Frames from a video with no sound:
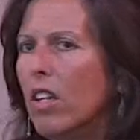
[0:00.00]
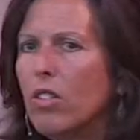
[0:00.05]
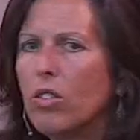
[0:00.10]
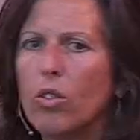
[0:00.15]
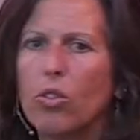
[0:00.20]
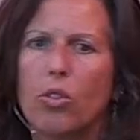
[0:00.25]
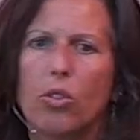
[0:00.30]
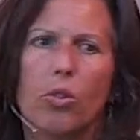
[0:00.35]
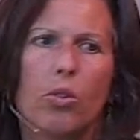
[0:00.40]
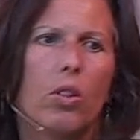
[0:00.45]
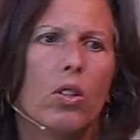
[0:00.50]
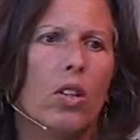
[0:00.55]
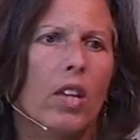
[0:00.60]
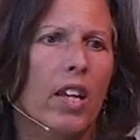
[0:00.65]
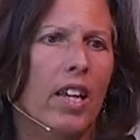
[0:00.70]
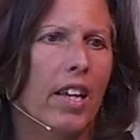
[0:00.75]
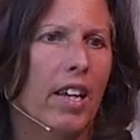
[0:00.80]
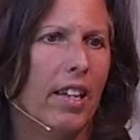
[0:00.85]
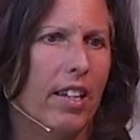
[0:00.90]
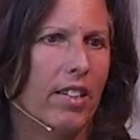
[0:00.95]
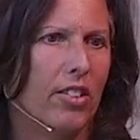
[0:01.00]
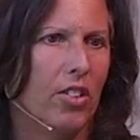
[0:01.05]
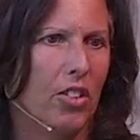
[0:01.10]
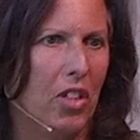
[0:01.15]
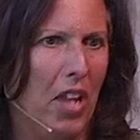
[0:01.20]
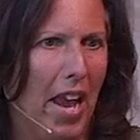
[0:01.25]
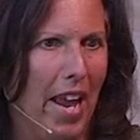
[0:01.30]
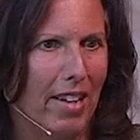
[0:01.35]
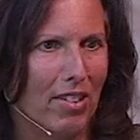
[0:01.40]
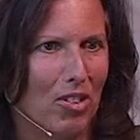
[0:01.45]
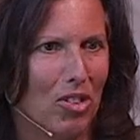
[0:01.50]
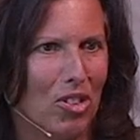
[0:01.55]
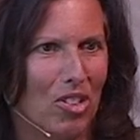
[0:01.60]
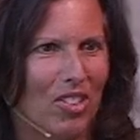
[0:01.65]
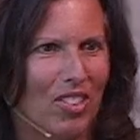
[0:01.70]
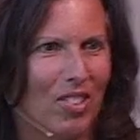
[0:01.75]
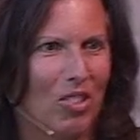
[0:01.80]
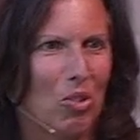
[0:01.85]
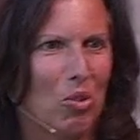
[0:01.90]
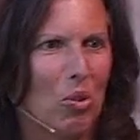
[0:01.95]
So truly it is a
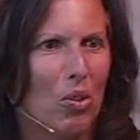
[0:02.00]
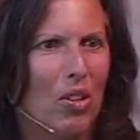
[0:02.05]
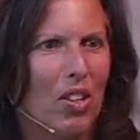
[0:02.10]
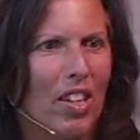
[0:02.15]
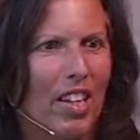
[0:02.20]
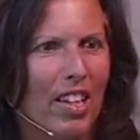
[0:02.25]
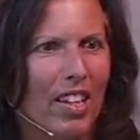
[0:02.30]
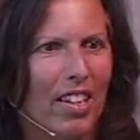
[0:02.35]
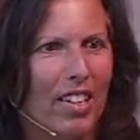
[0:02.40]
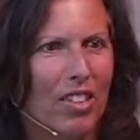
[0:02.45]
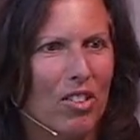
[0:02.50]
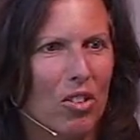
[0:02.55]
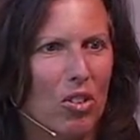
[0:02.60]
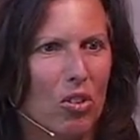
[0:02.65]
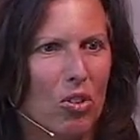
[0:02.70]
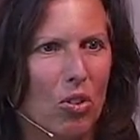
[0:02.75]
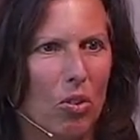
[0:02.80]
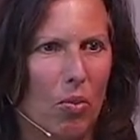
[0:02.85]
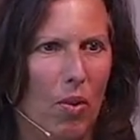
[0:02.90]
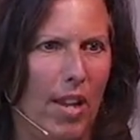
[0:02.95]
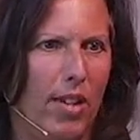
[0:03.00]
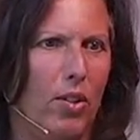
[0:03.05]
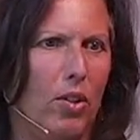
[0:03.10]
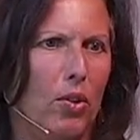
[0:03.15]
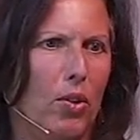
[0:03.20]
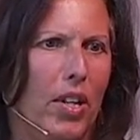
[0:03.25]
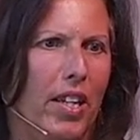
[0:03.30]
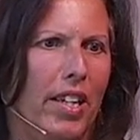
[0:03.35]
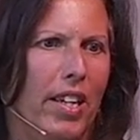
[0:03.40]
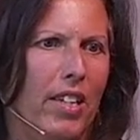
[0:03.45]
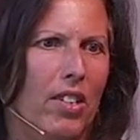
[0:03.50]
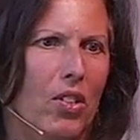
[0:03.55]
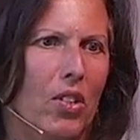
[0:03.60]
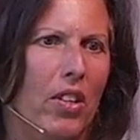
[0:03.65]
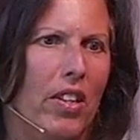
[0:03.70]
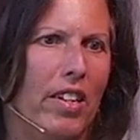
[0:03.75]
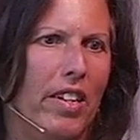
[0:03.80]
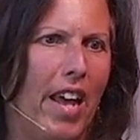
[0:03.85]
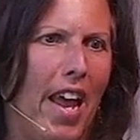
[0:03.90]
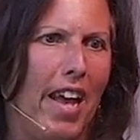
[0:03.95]
dance. Truly it is a surrendering
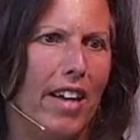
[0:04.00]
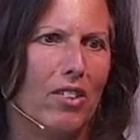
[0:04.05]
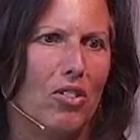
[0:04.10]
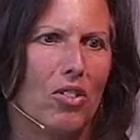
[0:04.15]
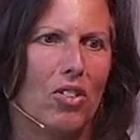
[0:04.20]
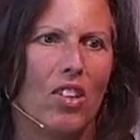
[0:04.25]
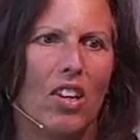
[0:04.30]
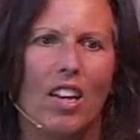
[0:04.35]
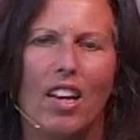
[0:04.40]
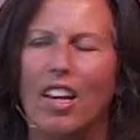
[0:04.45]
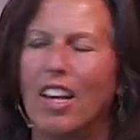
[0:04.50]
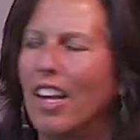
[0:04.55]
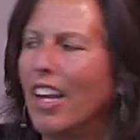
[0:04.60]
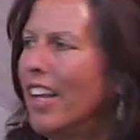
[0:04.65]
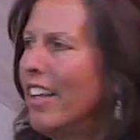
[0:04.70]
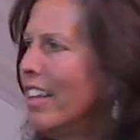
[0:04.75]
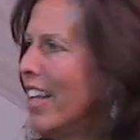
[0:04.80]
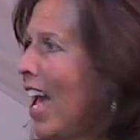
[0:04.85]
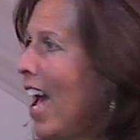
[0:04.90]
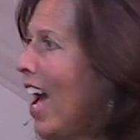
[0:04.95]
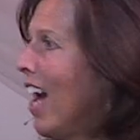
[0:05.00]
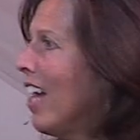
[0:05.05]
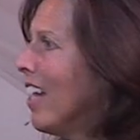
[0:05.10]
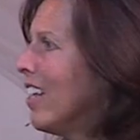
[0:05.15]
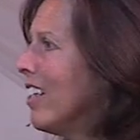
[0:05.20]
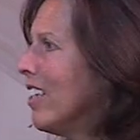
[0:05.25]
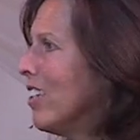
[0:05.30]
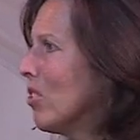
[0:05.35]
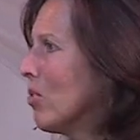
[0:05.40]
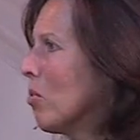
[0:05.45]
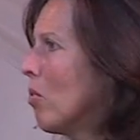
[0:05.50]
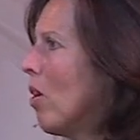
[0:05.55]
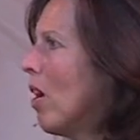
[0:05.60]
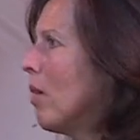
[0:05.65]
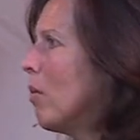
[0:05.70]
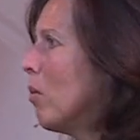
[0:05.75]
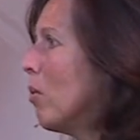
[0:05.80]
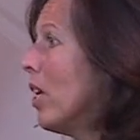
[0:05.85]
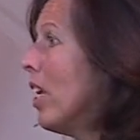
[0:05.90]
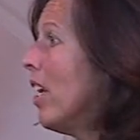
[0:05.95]
into the dance. And that is
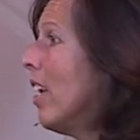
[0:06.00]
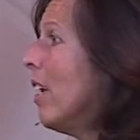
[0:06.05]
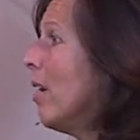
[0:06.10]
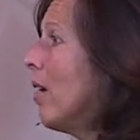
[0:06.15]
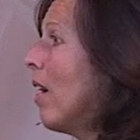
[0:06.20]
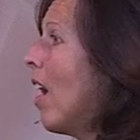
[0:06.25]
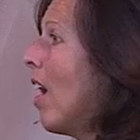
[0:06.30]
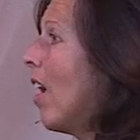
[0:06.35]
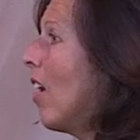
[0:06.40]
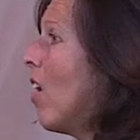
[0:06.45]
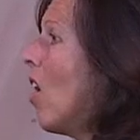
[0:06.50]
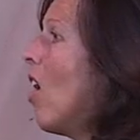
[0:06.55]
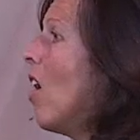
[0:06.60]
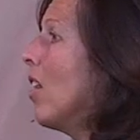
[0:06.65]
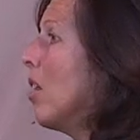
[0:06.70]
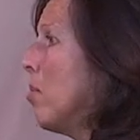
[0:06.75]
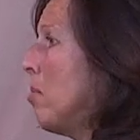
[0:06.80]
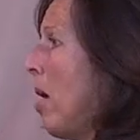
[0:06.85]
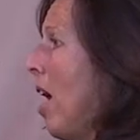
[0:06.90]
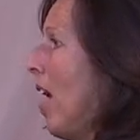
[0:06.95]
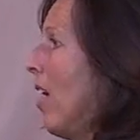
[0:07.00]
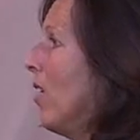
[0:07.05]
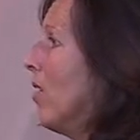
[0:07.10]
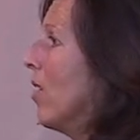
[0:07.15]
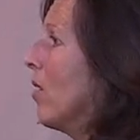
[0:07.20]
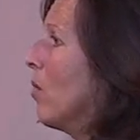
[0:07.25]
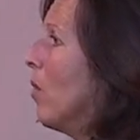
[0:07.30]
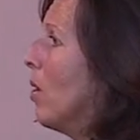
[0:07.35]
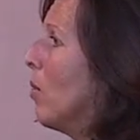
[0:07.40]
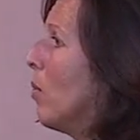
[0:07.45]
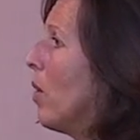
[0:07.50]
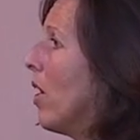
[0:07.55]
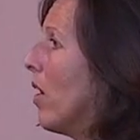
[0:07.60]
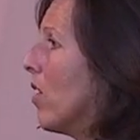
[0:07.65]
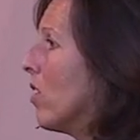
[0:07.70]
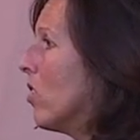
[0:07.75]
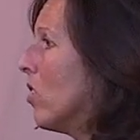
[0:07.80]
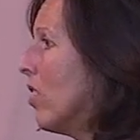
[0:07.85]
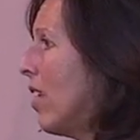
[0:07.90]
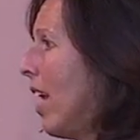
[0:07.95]
what we are all about when we
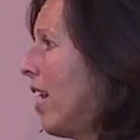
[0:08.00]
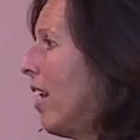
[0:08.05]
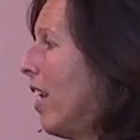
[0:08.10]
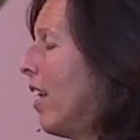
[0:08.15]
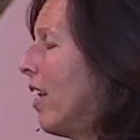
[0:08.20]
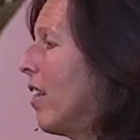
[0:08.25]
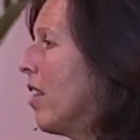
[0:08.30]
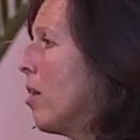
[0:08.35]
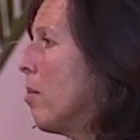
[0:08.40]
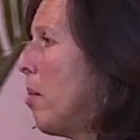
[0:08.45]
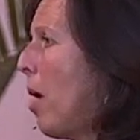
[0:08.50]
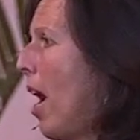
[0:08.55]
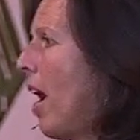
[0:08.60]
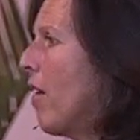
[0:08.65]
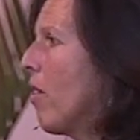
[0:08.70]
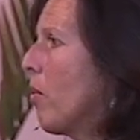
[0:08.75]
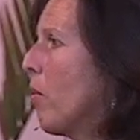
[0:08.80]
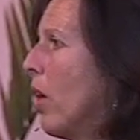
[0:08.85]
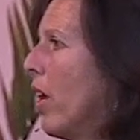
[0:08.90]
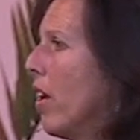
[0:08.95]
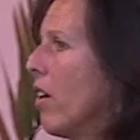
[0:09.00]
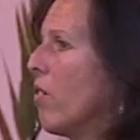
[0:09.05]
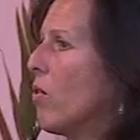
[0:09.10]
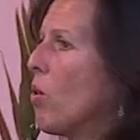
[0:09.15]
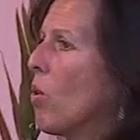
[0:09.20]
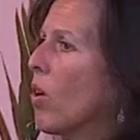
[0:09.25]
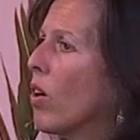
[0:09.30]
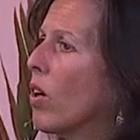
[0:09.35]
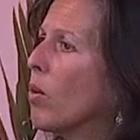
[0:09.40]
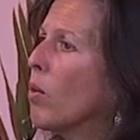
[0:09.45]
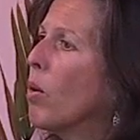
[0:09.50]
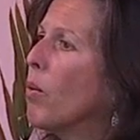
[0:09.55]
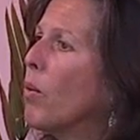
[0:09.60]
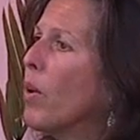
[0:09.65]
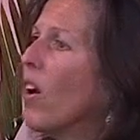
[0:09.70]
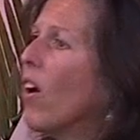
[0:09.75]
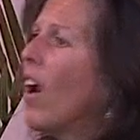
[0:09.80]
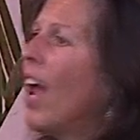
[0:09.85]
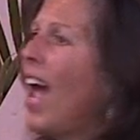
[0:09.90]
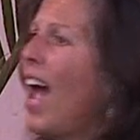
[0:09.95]
are setting the pathway of order, when
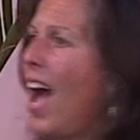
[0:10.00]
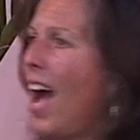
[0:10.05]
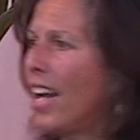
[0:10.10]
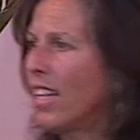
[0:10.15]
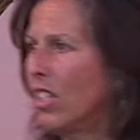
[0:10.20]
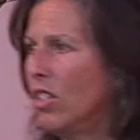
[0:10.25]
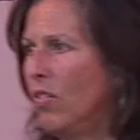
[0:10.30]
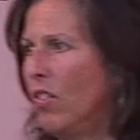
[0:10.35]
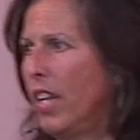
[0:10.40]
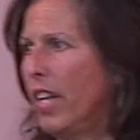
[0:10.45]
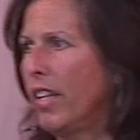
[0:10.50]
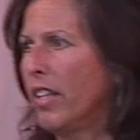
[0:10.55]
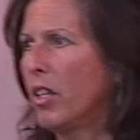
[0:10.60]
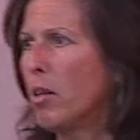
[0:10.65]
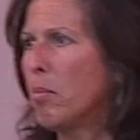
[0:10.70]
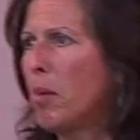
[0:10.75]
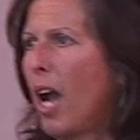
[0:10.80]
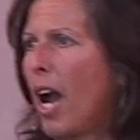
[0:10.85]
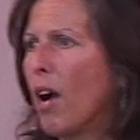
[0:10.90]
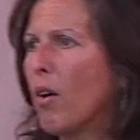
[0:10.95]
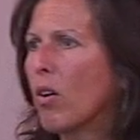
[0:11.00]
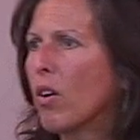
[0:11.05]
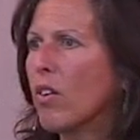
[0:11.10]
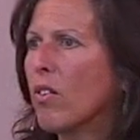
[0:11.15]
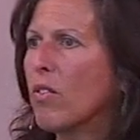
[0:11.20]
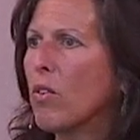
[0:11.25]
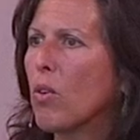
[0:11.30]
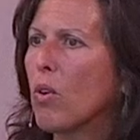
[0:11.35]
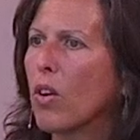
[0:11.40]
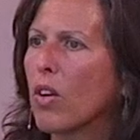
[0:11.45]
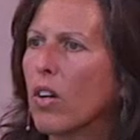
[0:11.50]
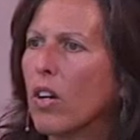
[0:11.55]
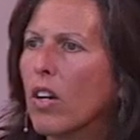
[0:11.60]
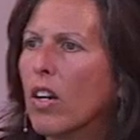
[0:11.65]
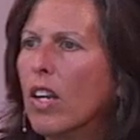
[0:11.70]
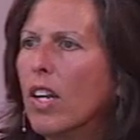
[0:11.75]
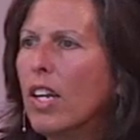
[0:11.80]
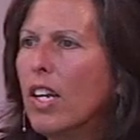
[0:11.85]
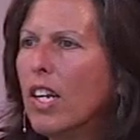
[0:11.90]
we are activating the power of order.